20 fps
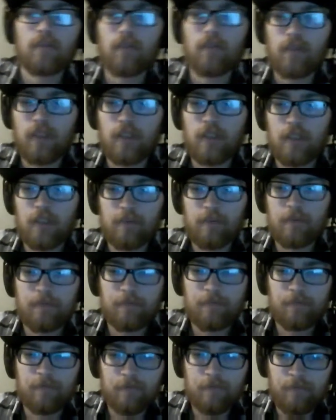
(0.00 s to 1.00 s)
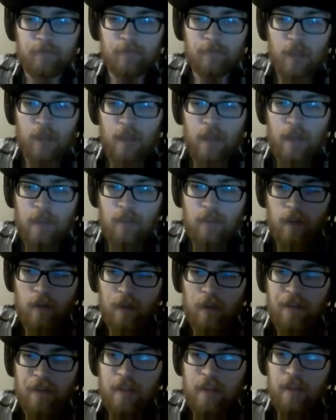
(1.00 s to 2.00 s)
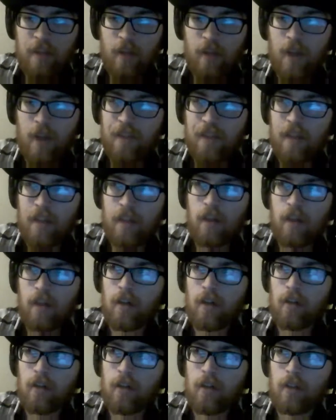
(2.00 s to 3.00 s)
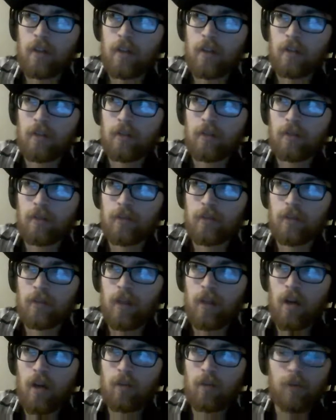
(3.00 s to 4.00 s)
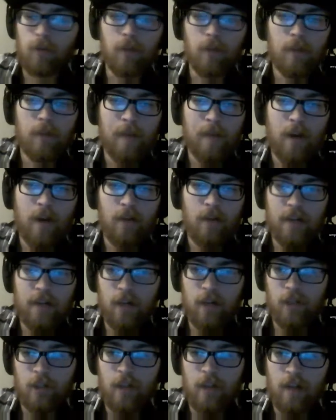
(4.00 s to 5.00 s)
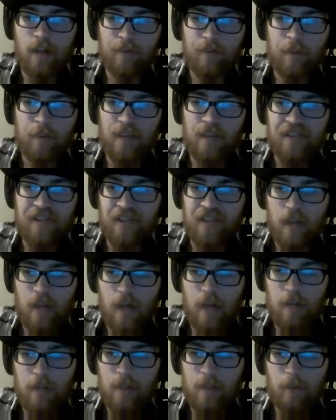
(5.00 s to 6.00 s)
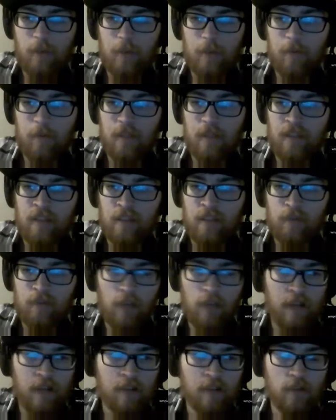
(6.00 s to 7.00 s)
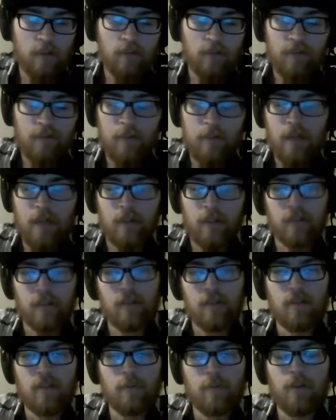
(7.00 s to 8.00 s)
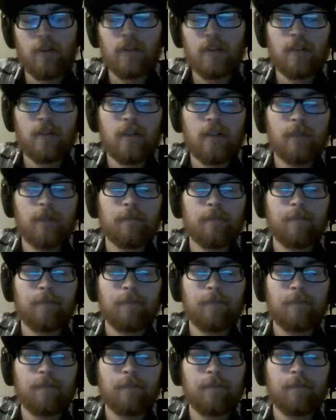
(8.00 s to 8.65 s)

I think a rotor-powered aircraft-based economy would be ideal for America at this point in time.